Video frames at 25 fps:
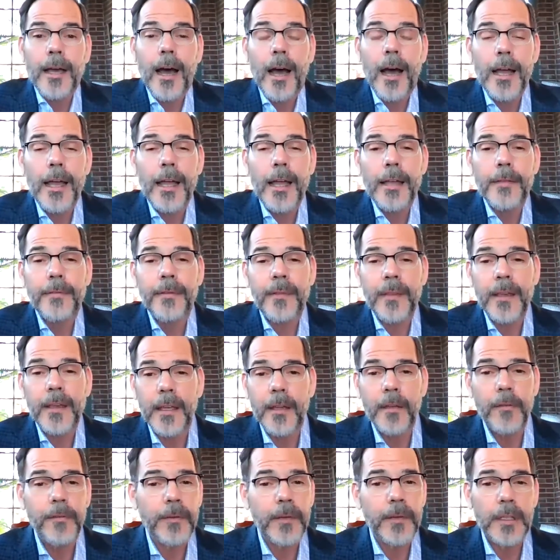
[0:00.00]
I
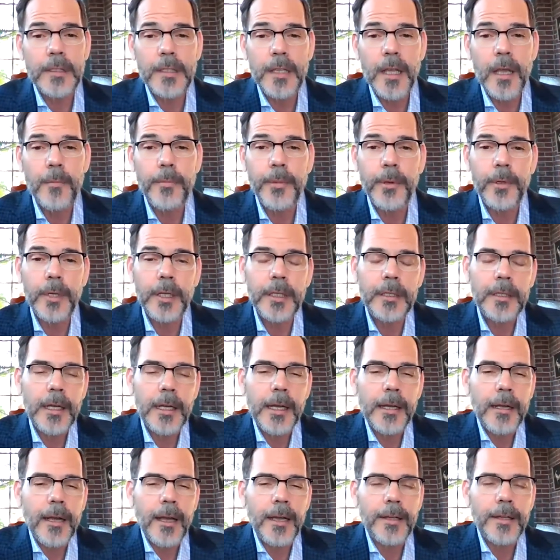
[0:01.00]
think, for example, and
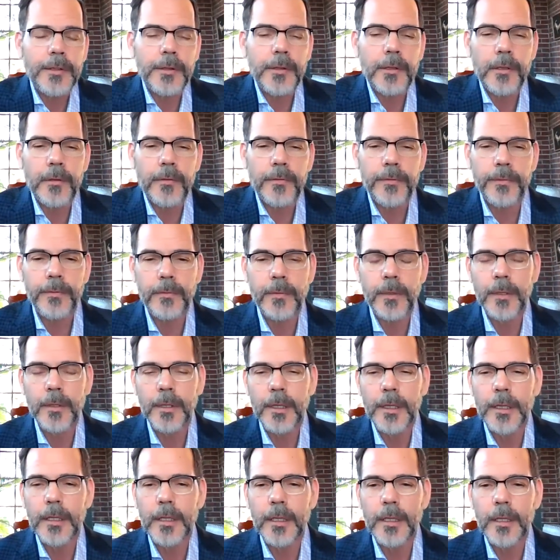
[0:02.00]
I, I sort of
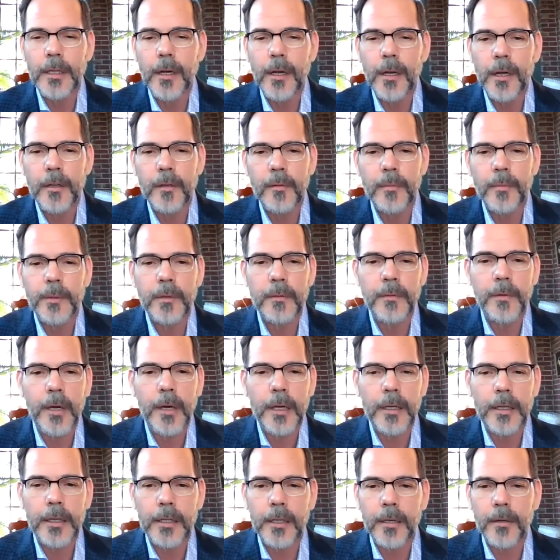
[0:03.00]
in a kind of
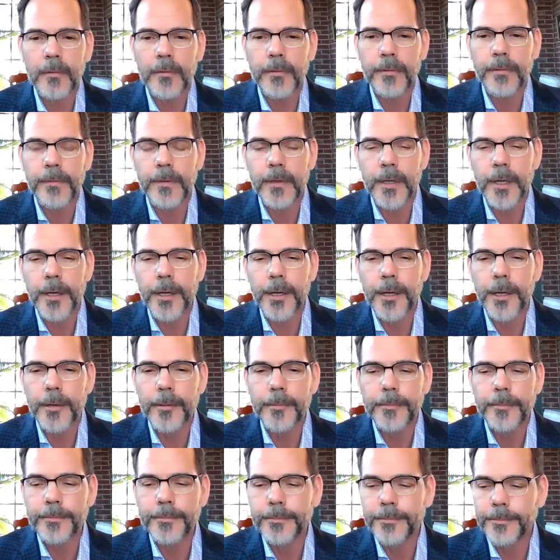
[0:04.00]
provocative,
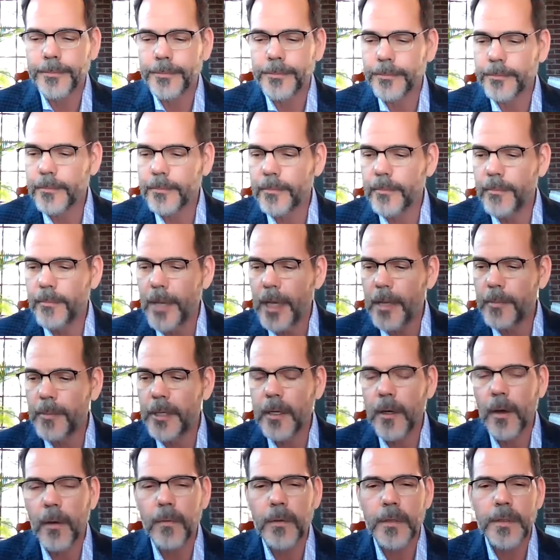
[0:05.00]
um,
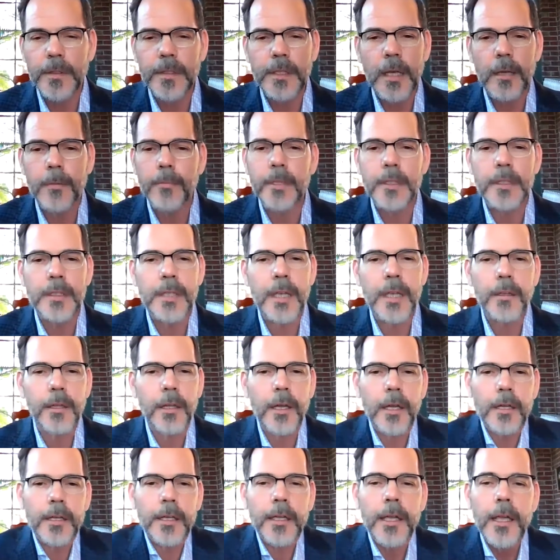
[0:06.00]
maybe overstatement, said,
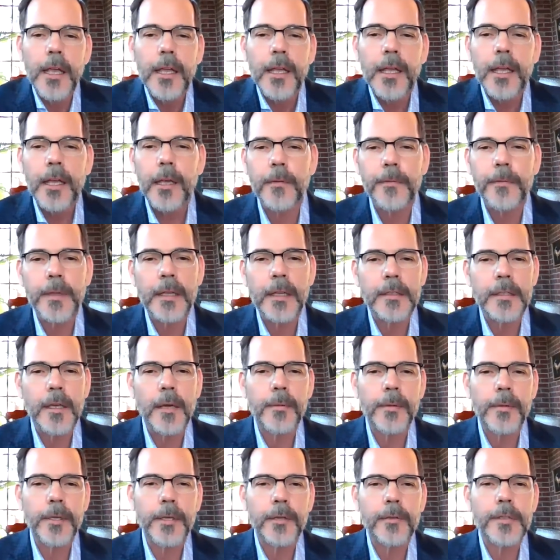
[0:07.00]
look, if that
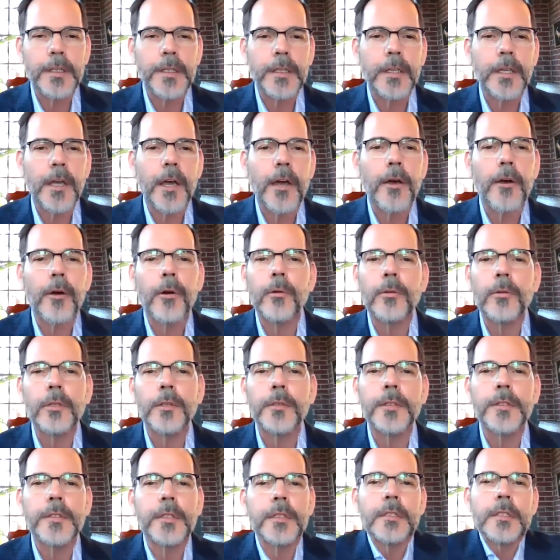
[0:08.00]
WTO
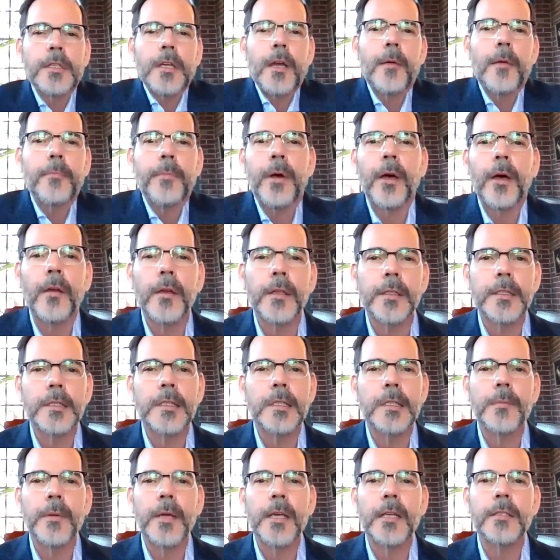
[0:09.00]
loosened up
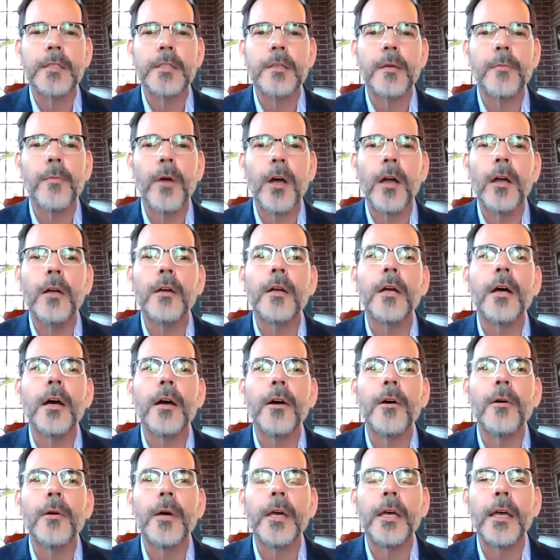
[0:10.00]
policy space
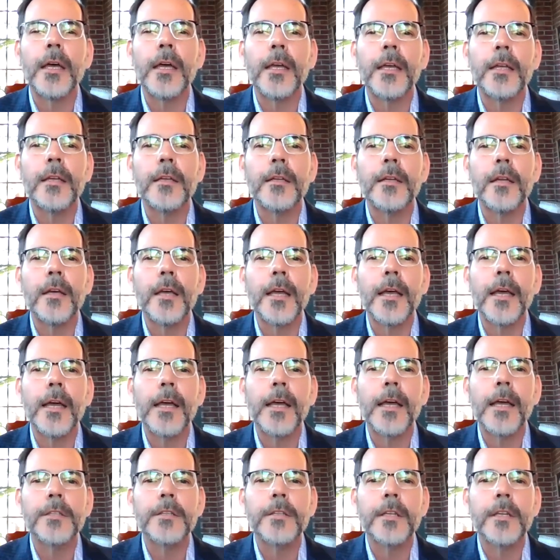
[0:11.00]
tomorrow and
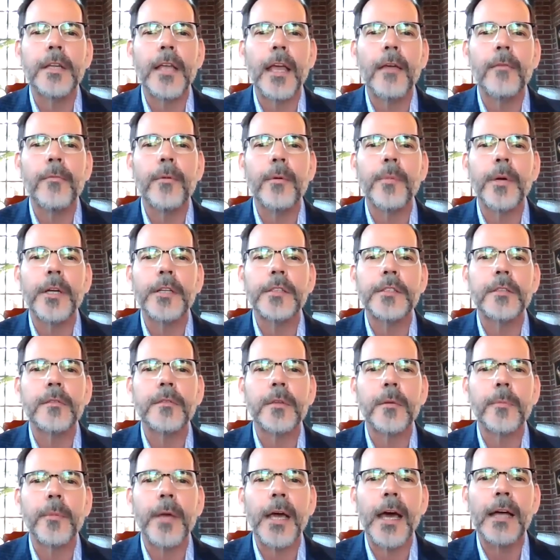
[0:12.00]
and gave a bunch of
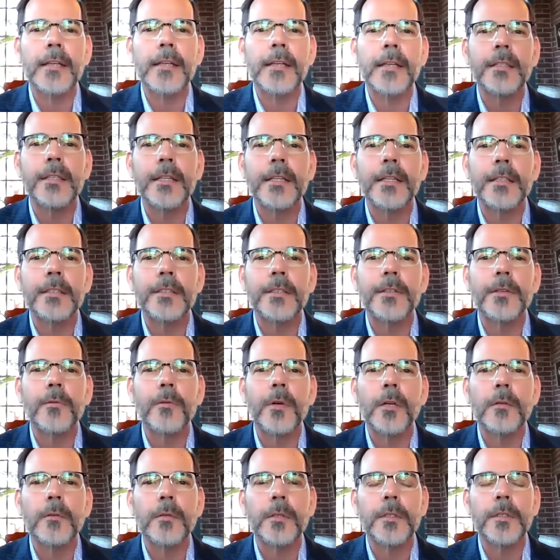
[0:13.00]
capacity to
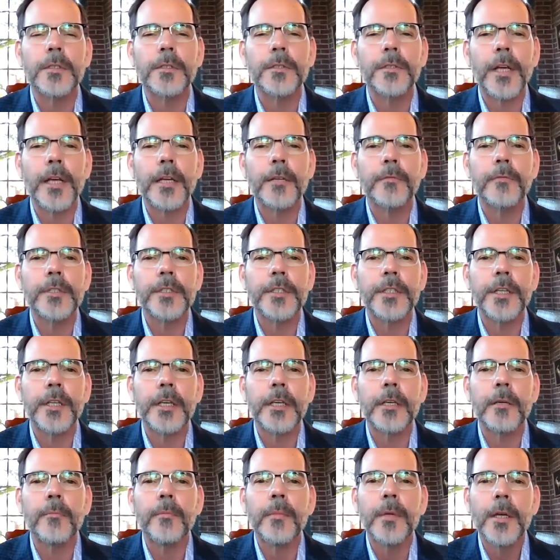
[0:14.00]
work with the trade
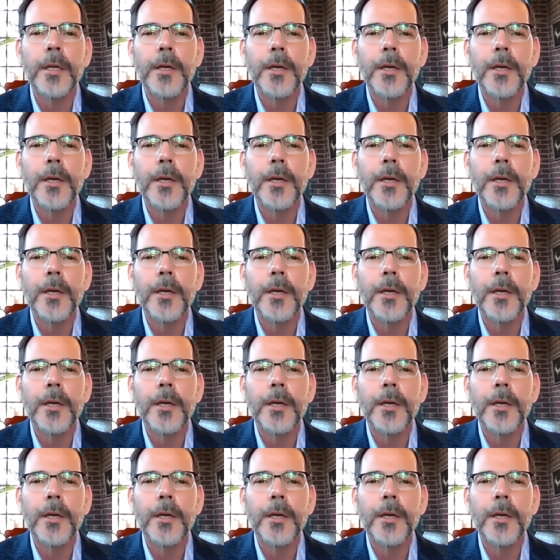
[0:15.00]
regime,